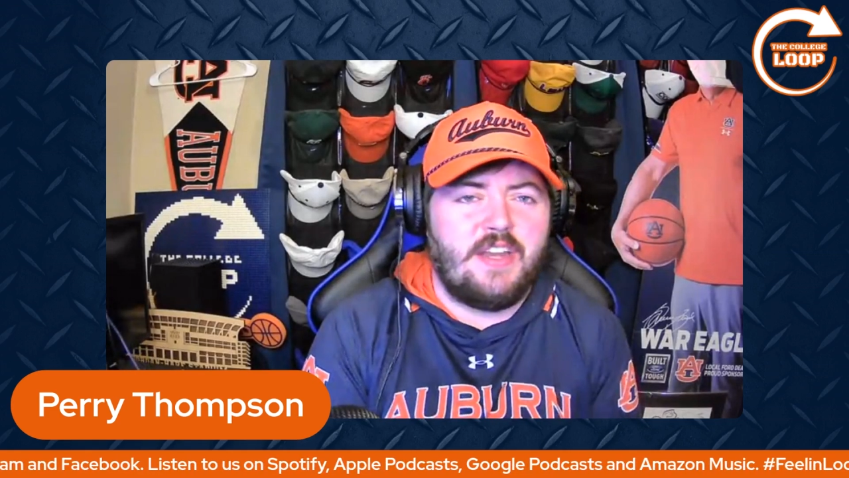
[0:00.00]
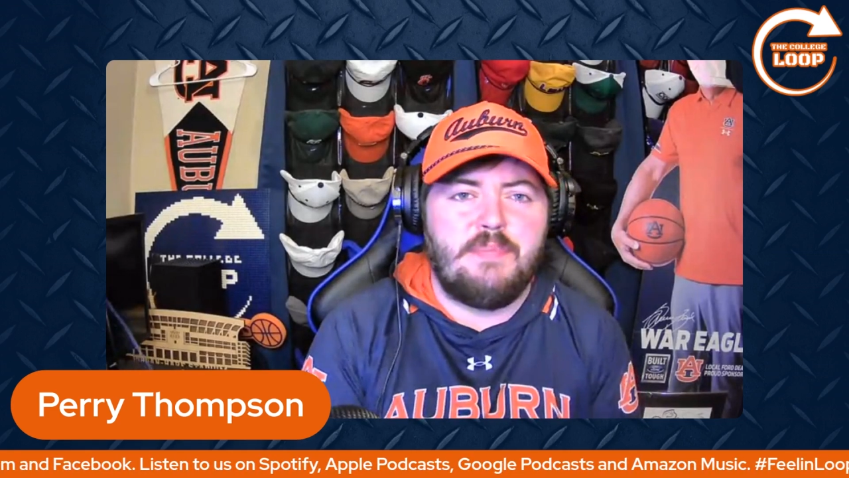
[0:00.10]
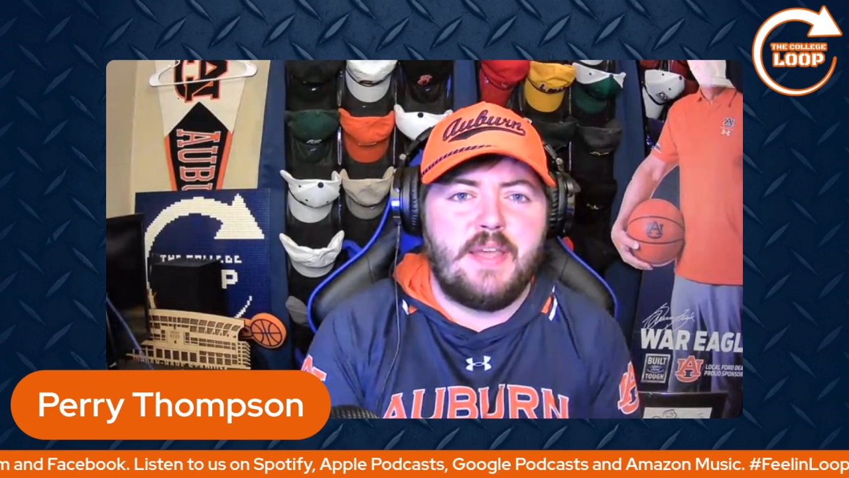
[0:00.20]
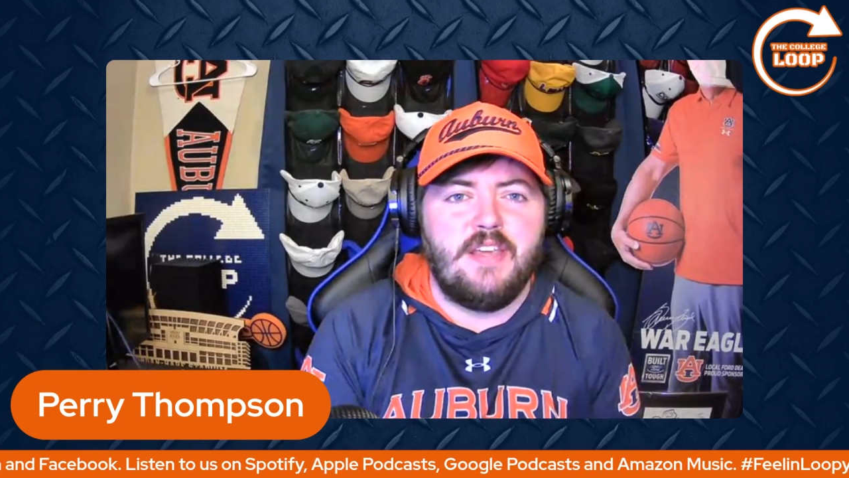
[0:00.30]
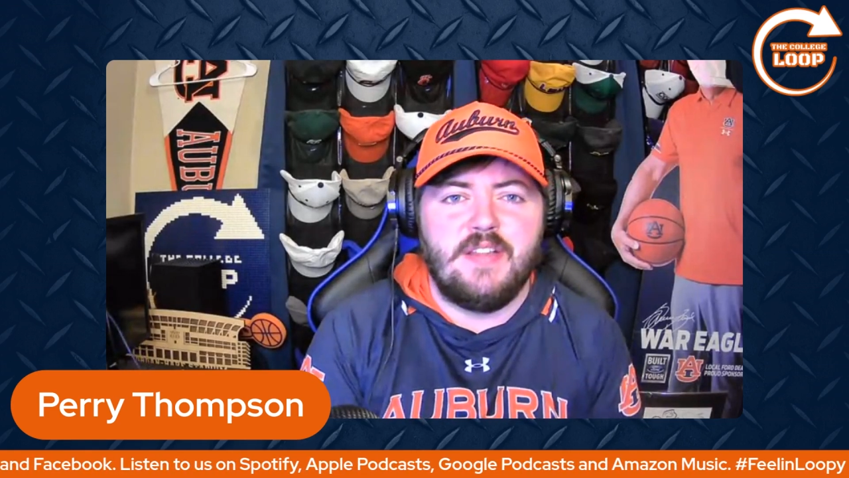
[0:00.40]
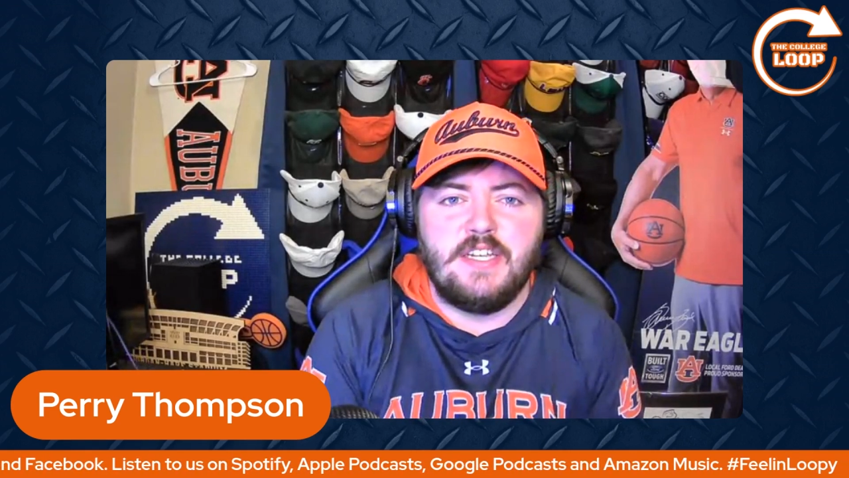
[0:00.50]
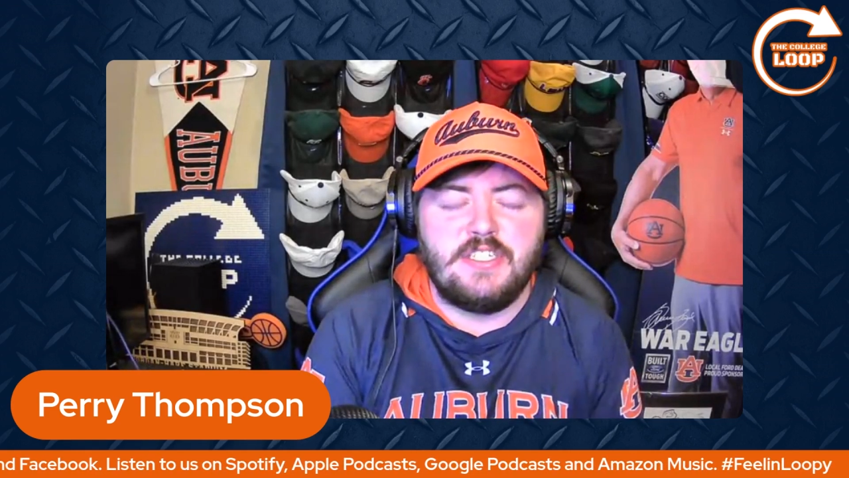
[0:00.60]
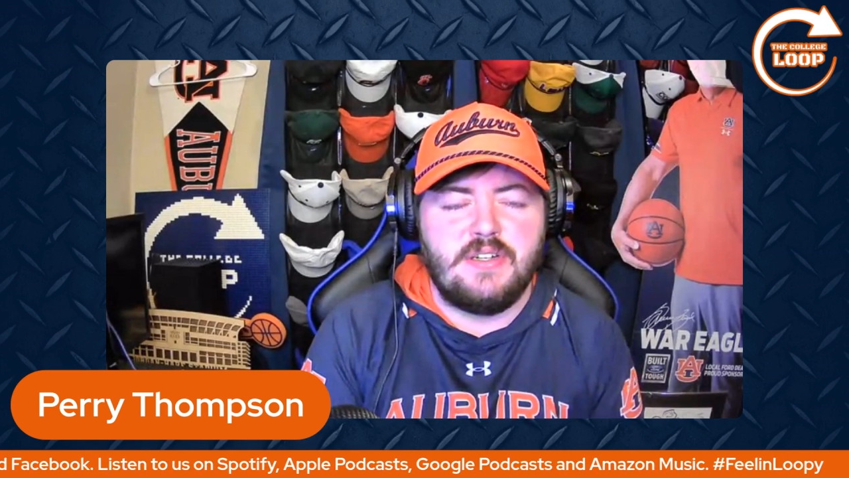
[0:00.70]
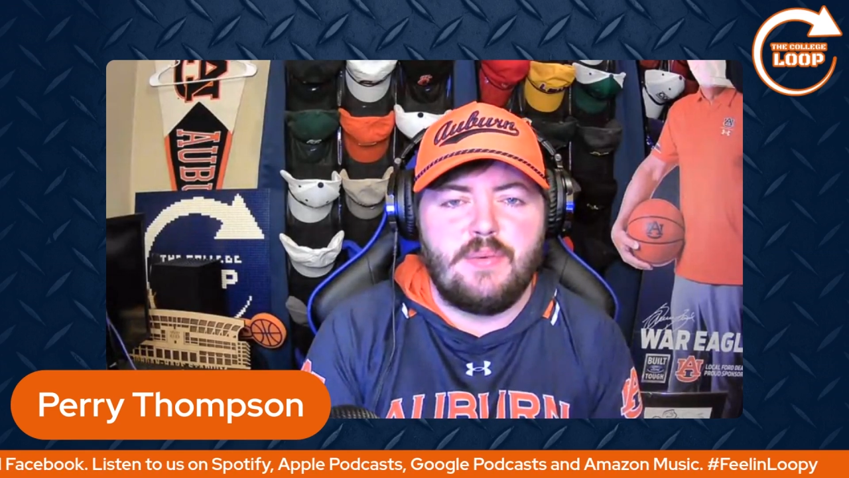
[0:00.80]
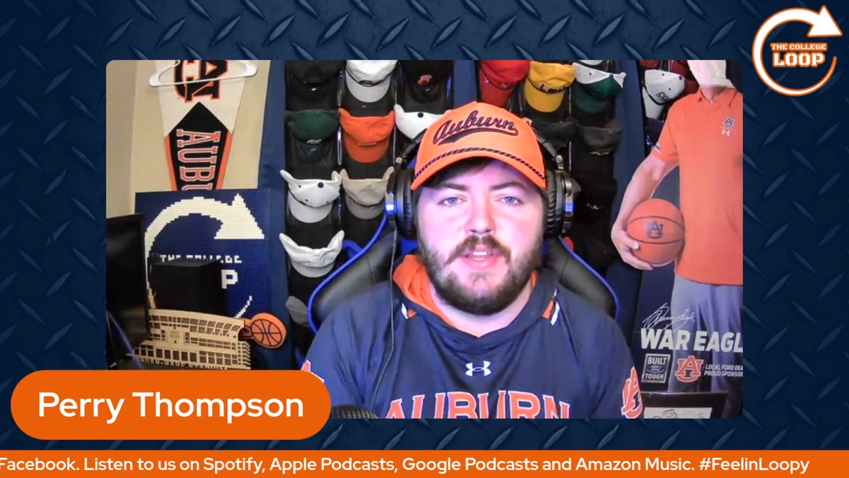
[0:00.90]

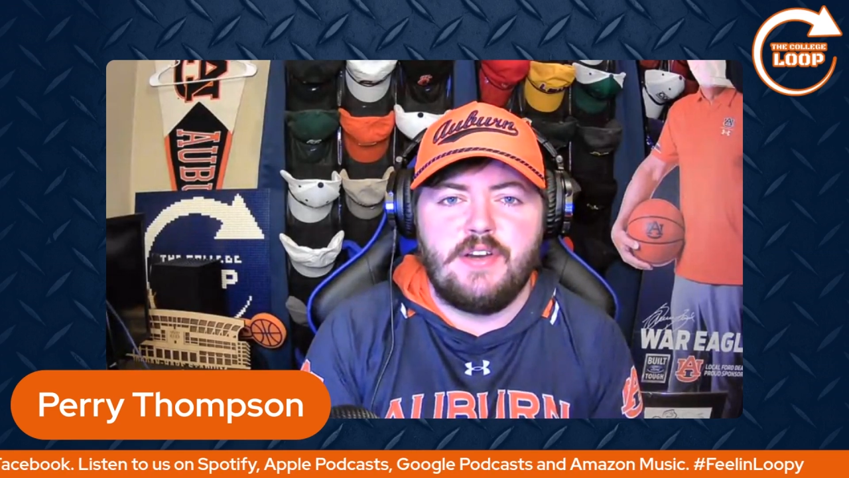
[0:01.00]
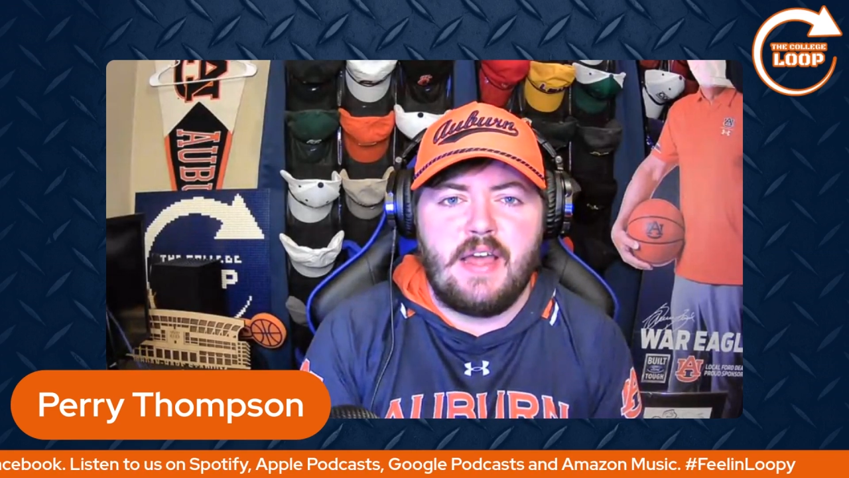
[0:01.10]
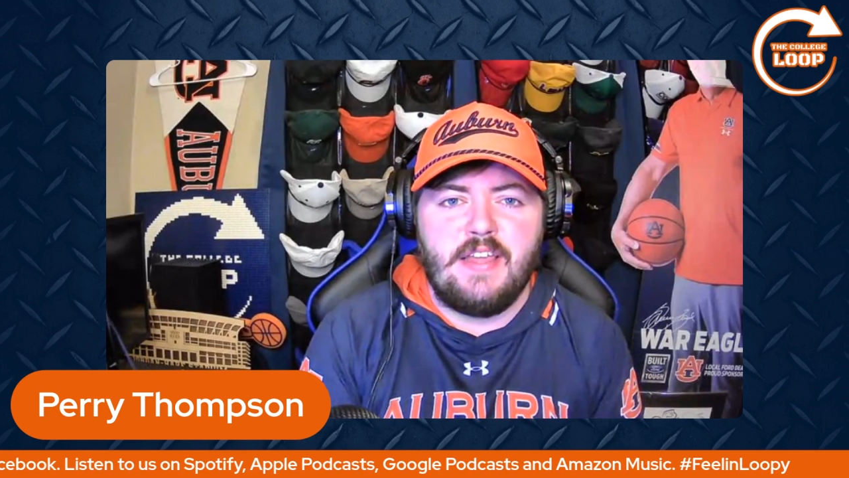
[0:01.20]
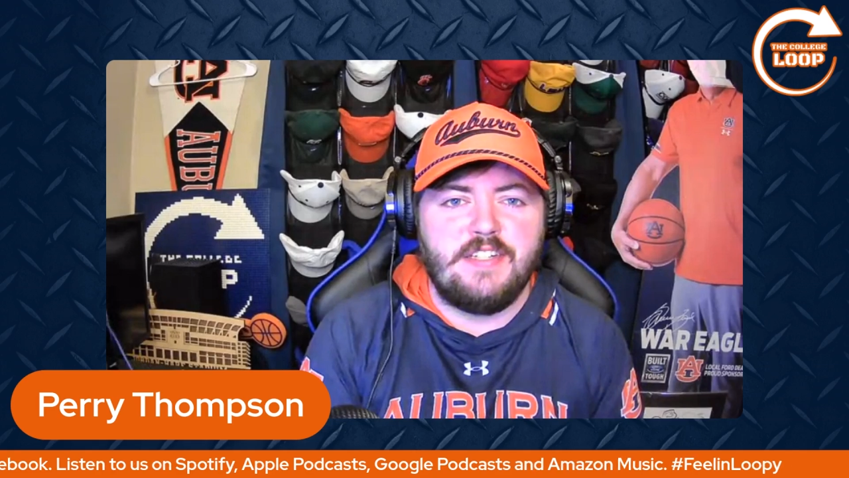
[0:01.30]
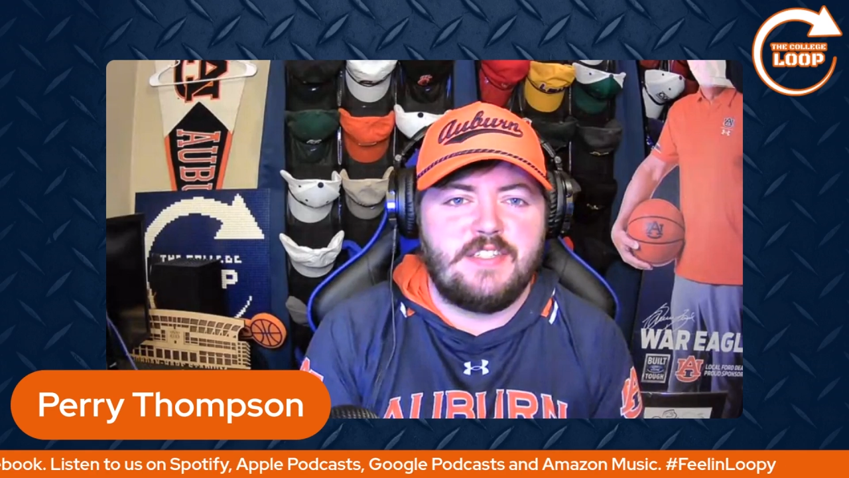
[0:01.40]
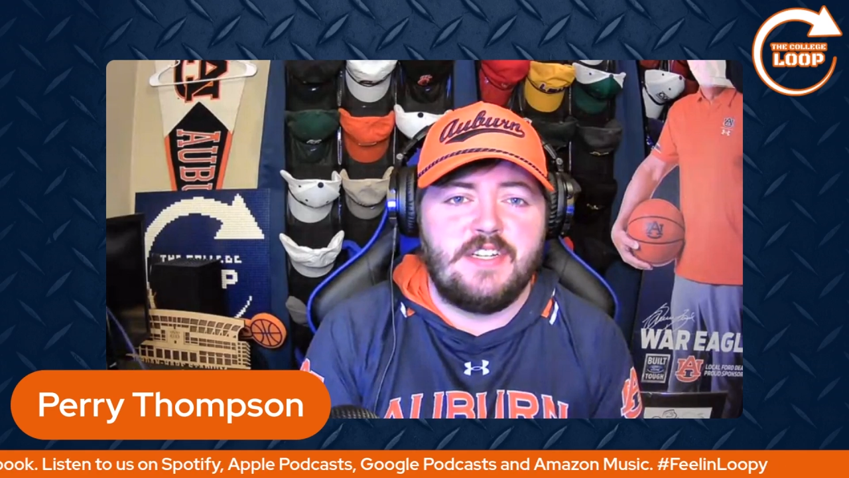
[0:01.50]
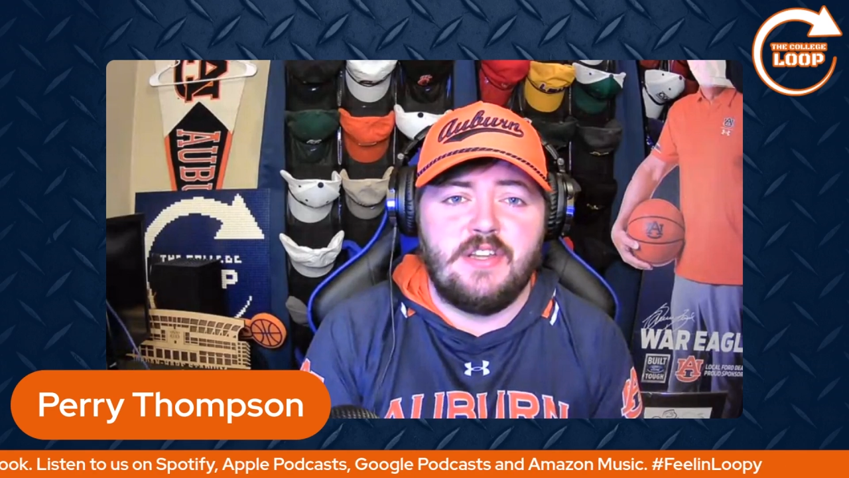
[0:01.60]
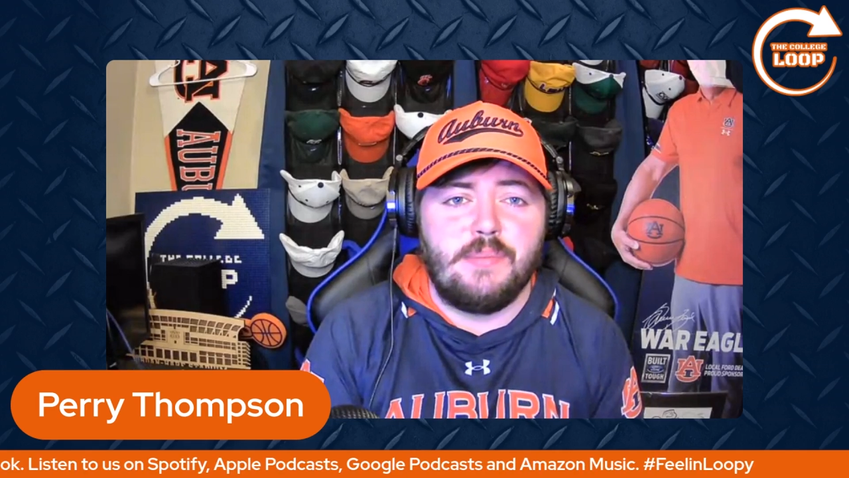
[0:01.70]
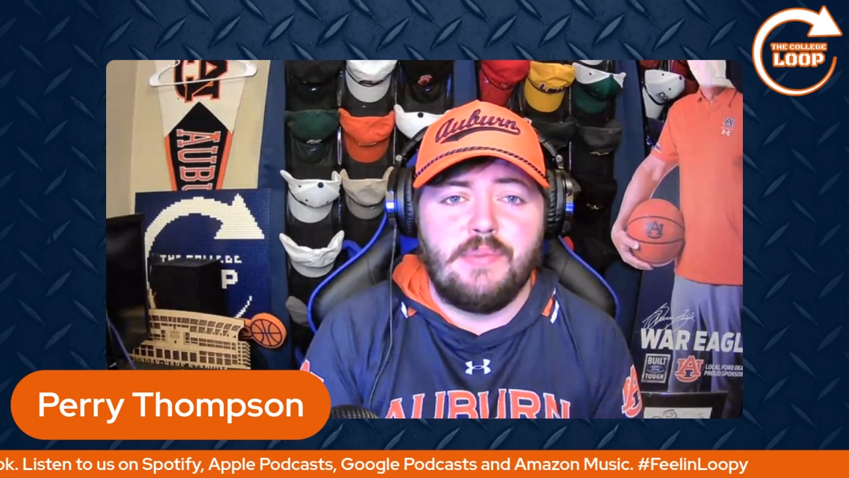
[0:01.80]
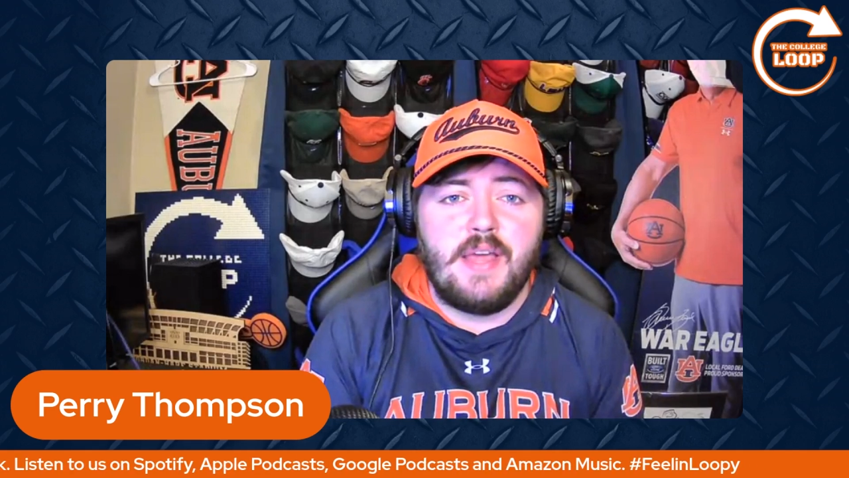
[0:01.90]
speculation on whether or not he just didn't know
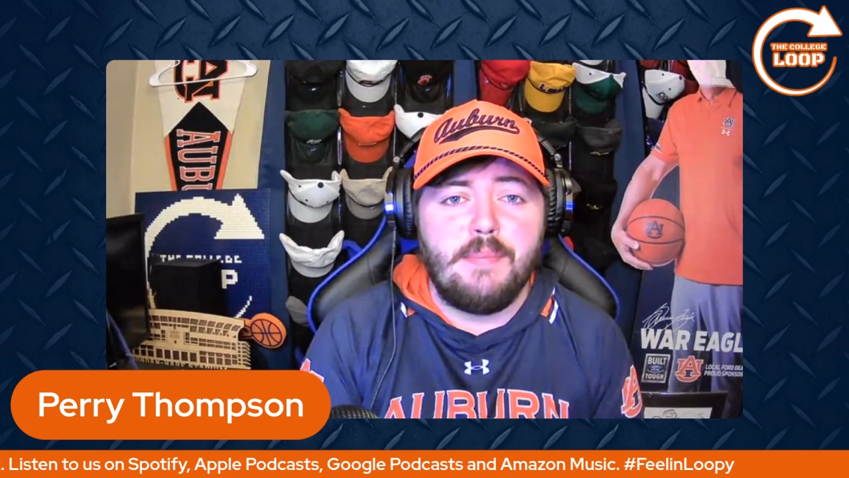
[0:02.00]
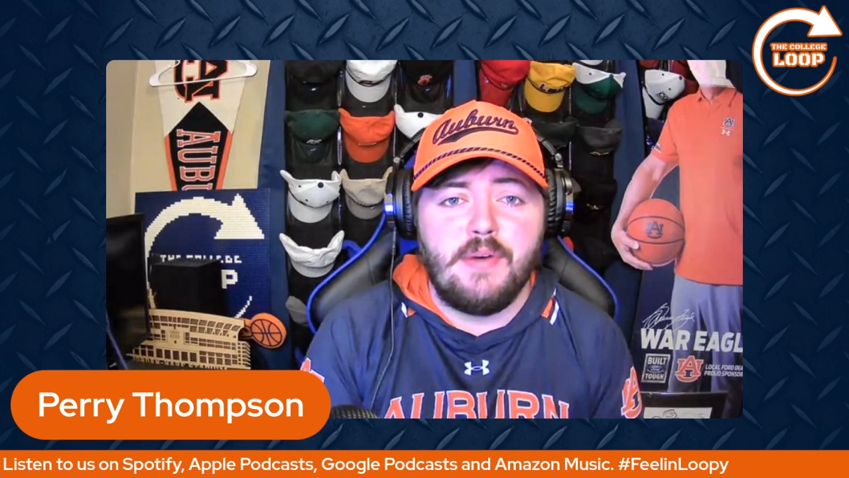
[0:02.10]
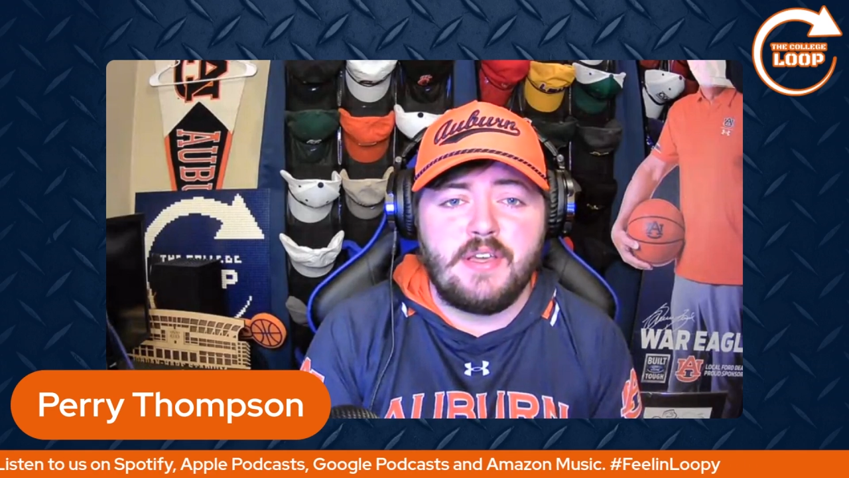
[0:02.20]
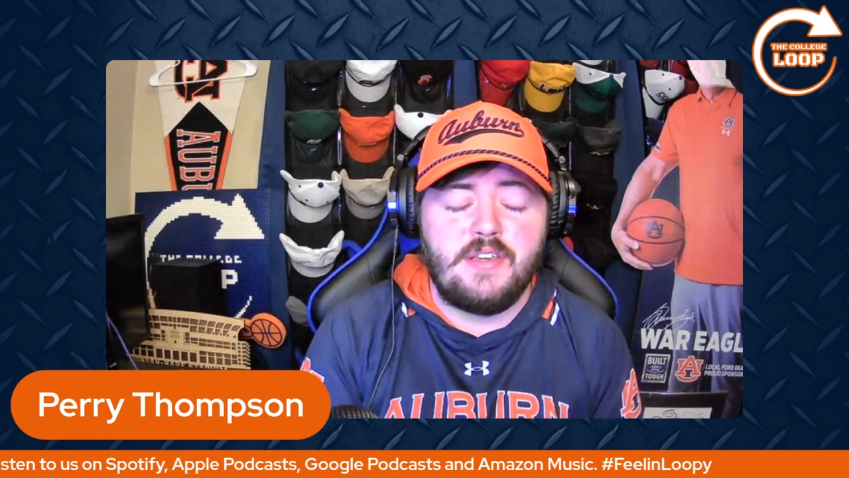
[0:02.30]
the playbook.